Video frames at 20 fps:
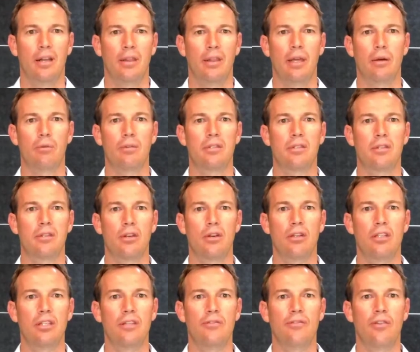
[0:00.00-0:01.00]
There was
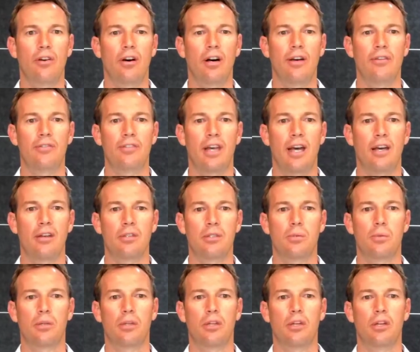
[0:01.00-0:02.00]
35 sales
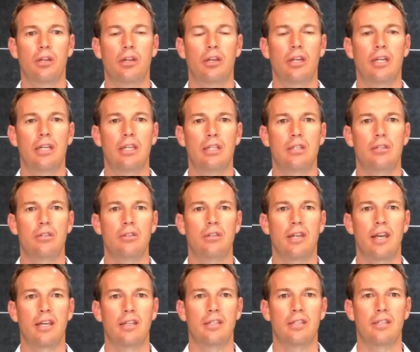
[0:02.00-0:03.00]
to occur in
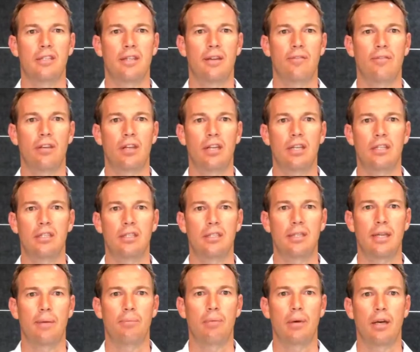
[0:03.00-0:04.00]
2017
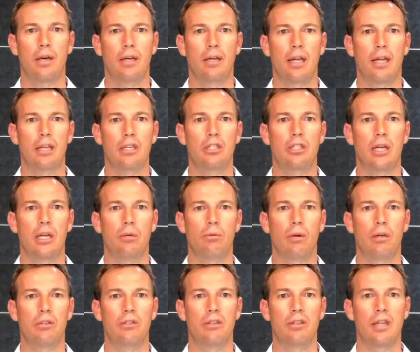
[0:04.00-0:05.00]
December and
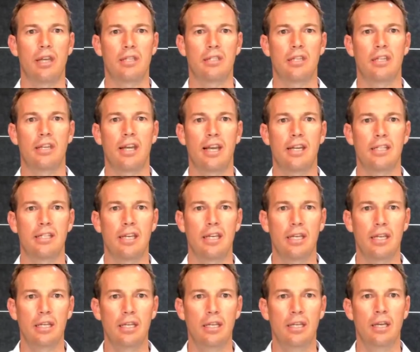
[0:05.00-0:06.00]
January
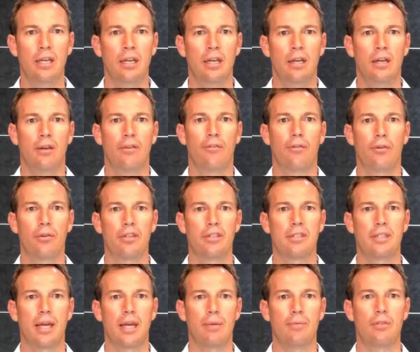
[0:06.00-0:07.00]
2018. For the
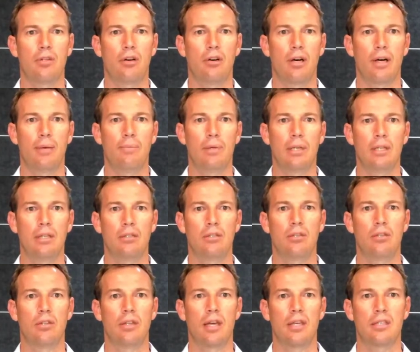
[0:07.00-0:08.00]
same time in
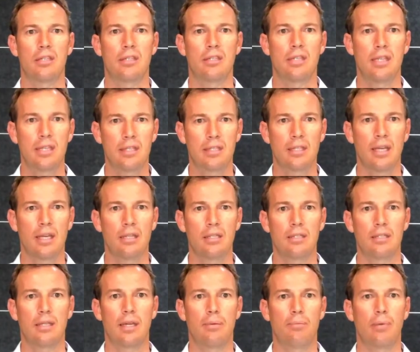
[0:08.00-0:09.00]
2016
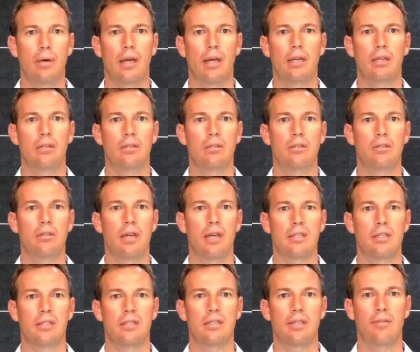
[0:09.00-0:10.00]
December and
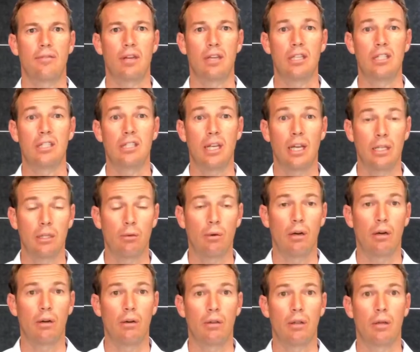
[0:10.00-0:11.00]
2017
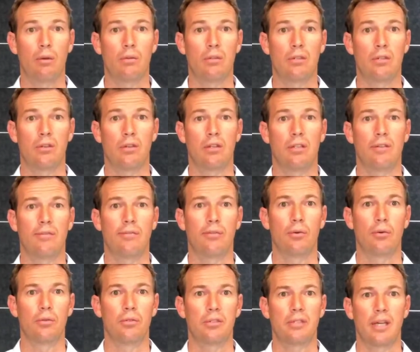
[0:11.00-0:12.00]
January, there was
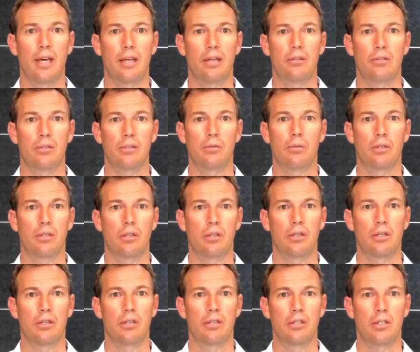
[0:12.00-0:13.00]
34 sales to
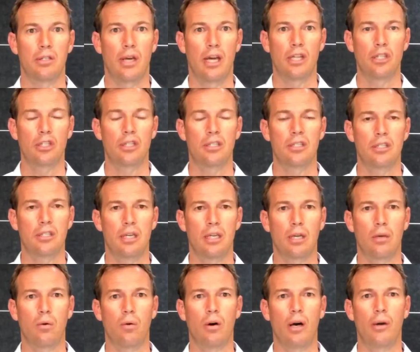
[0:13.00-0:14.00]
occur. So as you can see,
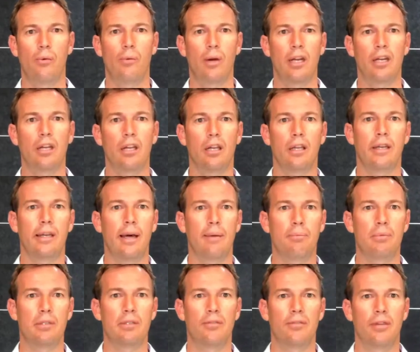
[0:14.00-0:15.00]
quite regular
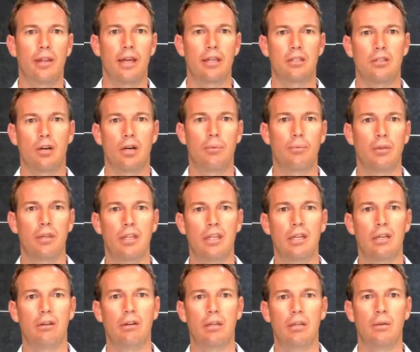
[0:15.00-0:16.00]
numbers for that time of the
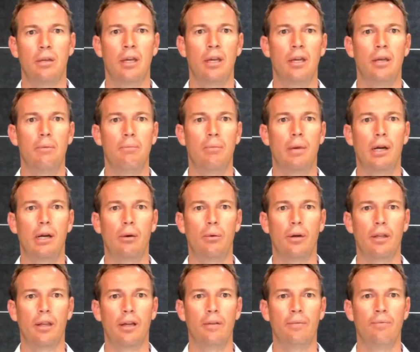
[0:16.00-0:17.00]
year in
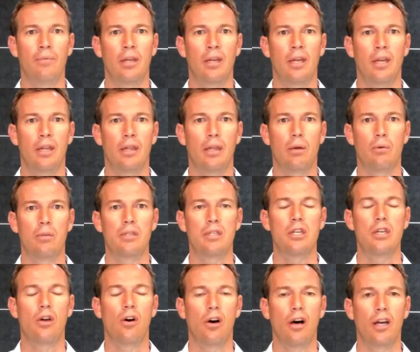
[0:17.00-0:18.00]
Merewether. There was
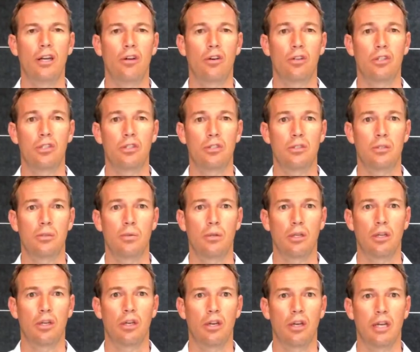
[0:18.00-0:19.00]
9 auctions to
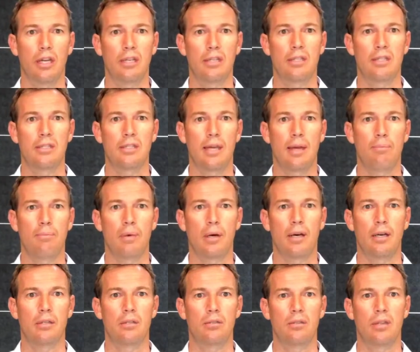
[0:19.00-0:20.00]
occur in
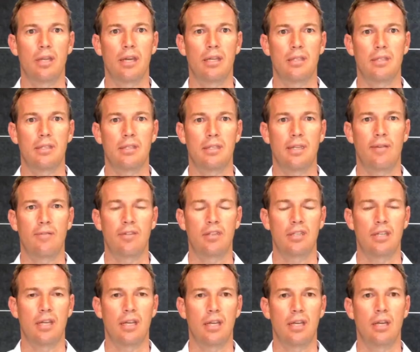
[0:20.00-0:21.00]
December
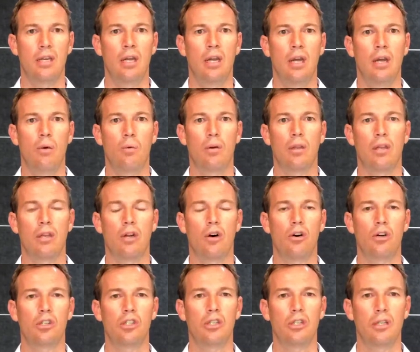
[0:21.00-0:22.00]
2017 with an
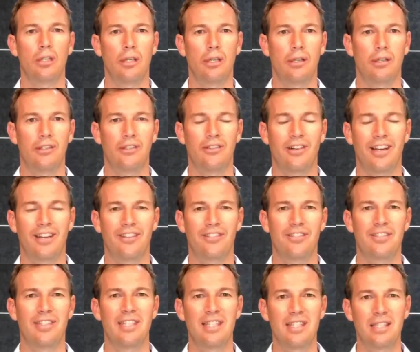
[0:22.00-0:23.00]
auction clearance rate of
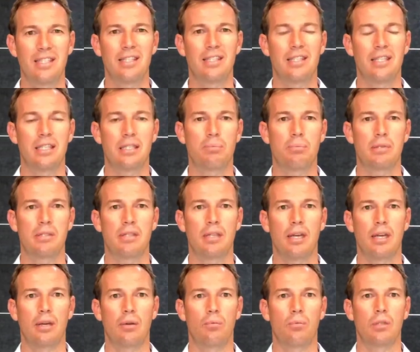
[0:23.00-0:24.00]

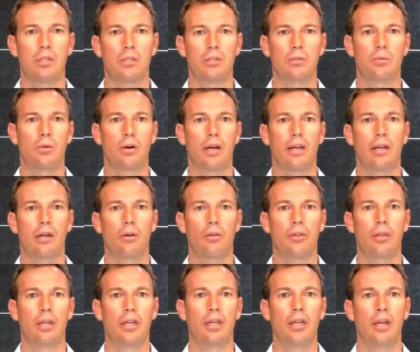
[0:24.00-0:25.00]
66%, which is quite
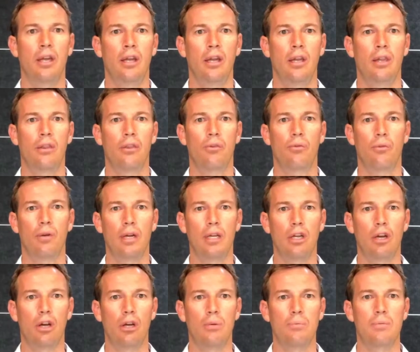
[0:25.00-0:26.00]
healthy. 3
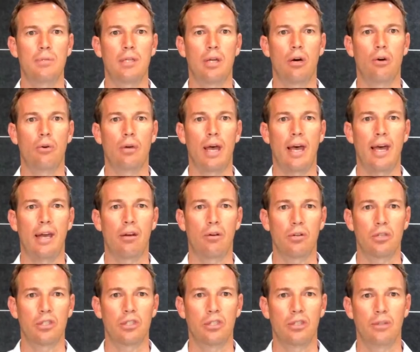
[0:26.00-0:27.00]
homes sold at
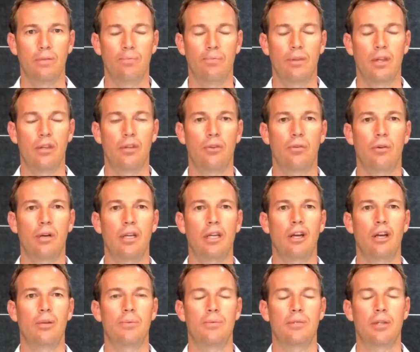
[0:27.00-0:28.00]
auction, 3
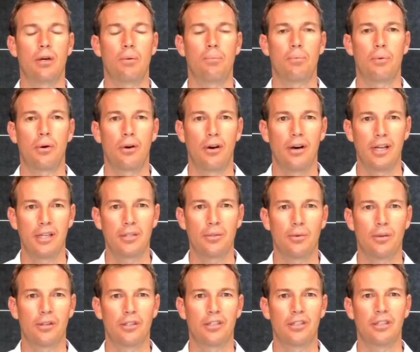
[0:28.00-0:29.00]
homes sold prior
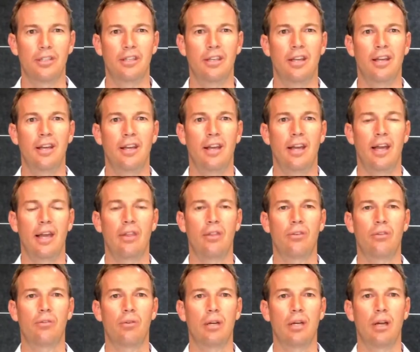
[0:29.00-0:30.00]
to auction, and
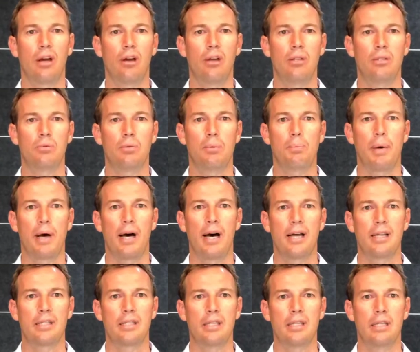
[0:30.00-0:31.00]
3 homes were
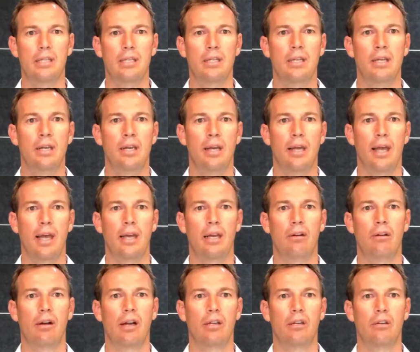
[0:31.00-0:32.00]
passed in and
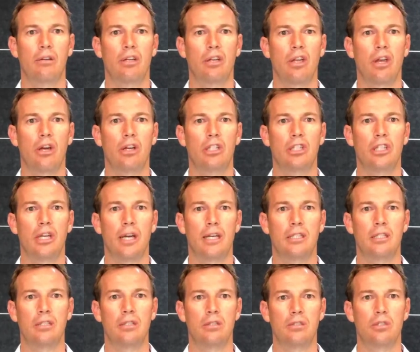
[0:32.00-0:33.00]
are under
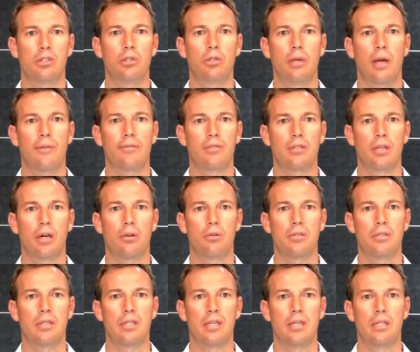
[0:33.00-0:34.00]
negotiations. 2 have
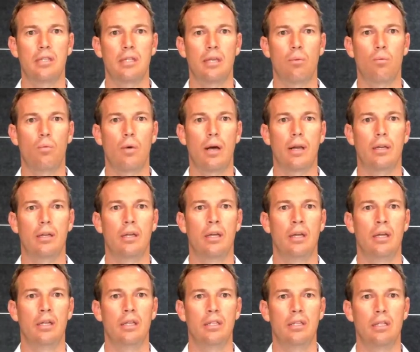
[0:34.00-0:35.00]
sold since and 1
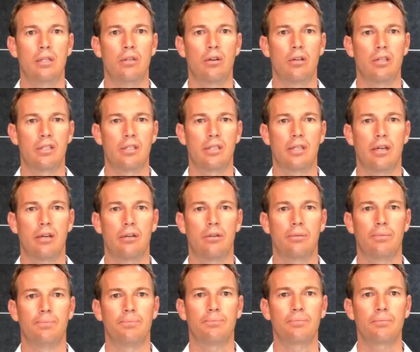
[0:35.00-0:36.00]
did not sell.